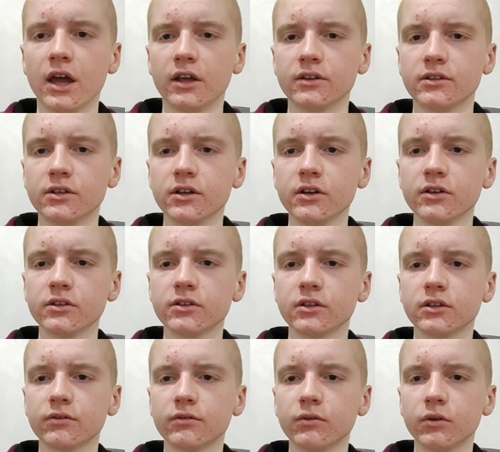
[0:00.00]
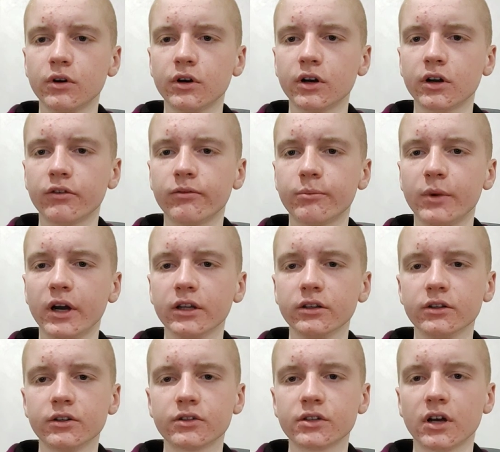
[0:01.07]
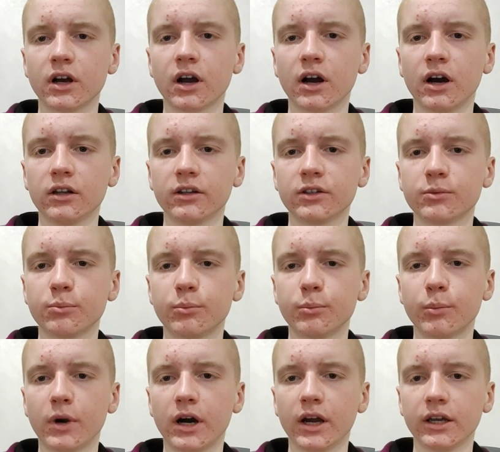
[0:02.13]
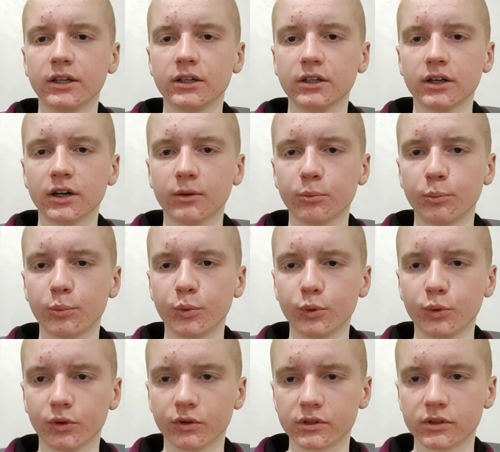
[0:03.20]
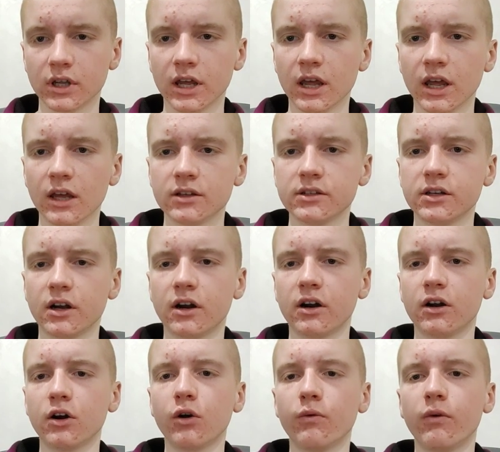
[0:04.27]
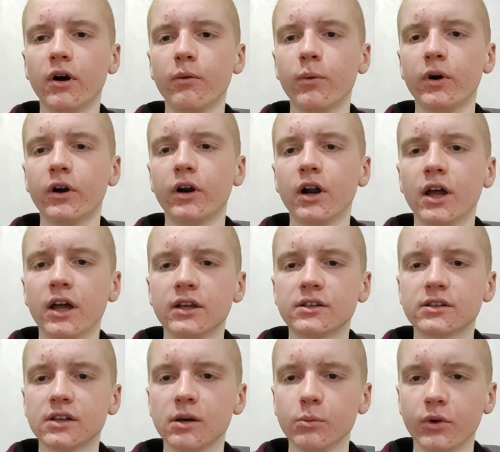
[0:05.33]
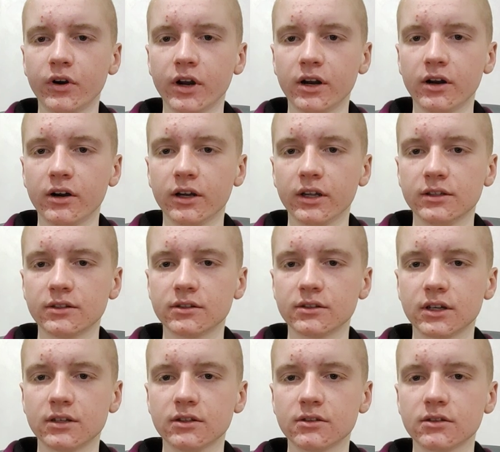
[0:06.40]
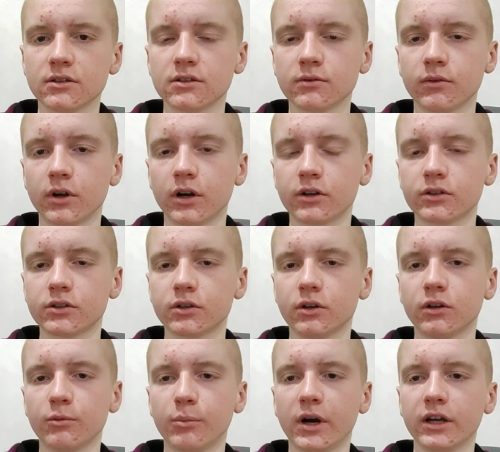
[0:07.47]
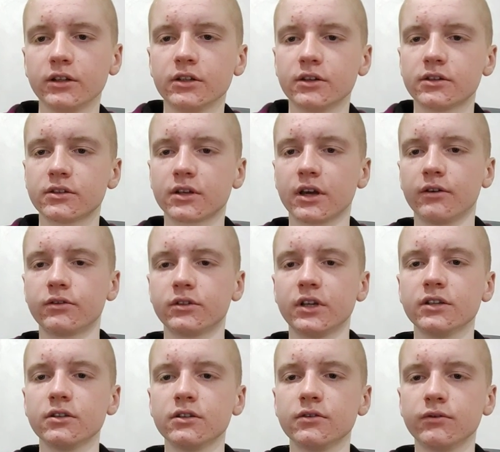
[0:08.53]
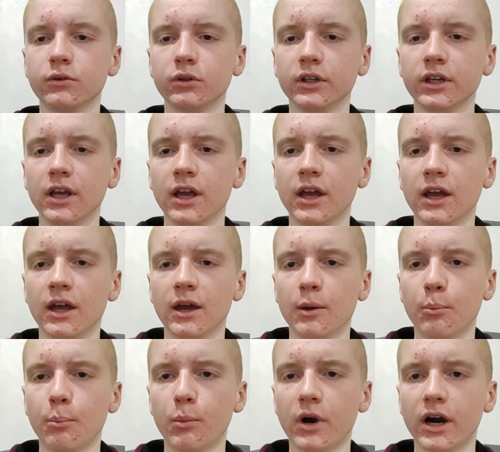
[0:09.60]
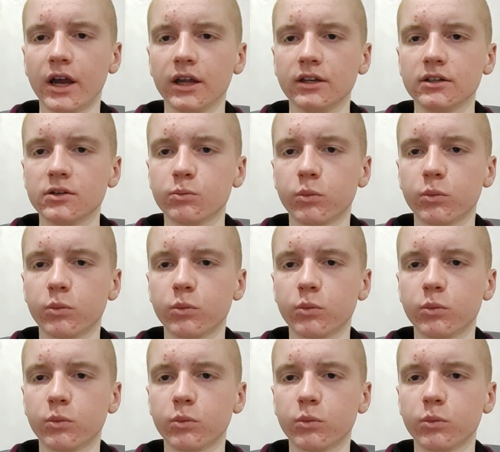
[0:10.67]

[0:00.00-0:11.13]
There is a network of miners are called mining pools. There are, however, some rare instances where solo miners have successfully mined